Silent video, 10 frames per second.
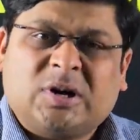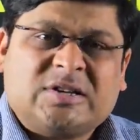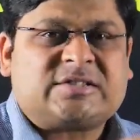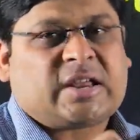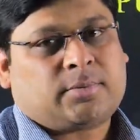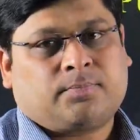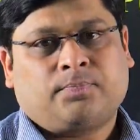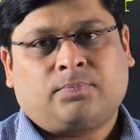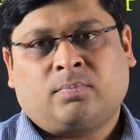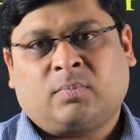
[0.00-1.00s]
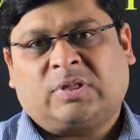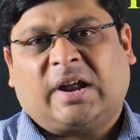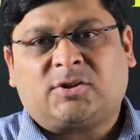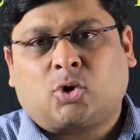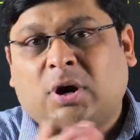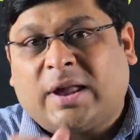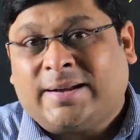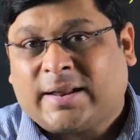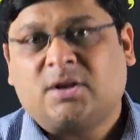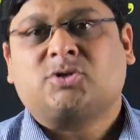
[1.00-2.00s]
state. That is called
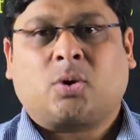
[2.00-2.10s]
internal